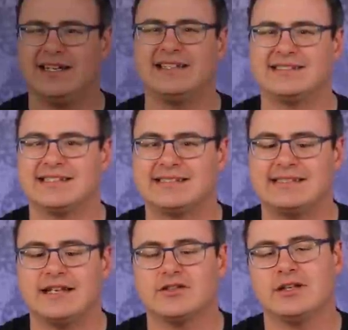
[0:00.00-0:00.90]
is
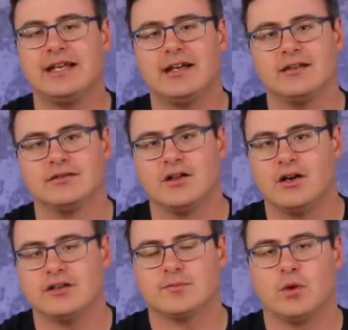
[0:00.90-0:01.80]
essentially a
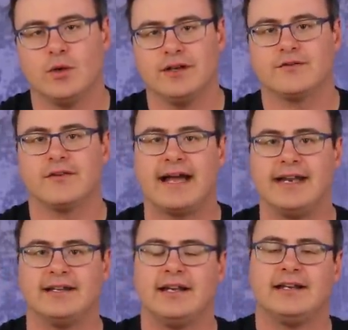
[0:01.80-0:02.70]
launch point for
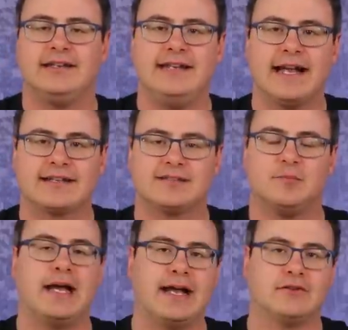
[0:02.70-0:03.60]
that next
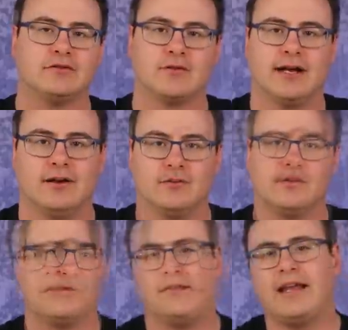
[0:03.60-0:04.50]

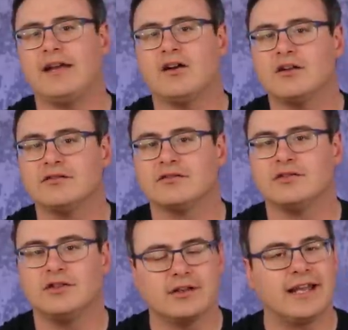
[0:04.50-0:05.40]
battleground. They aren't
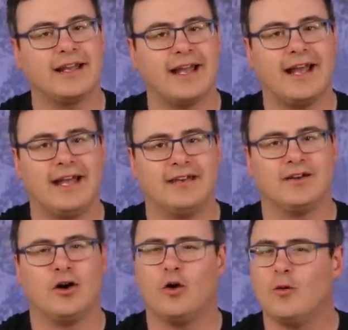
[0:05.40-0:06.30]
looking at
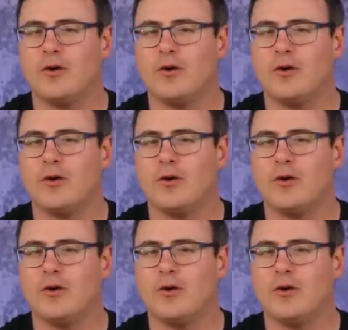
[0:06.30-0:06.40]
home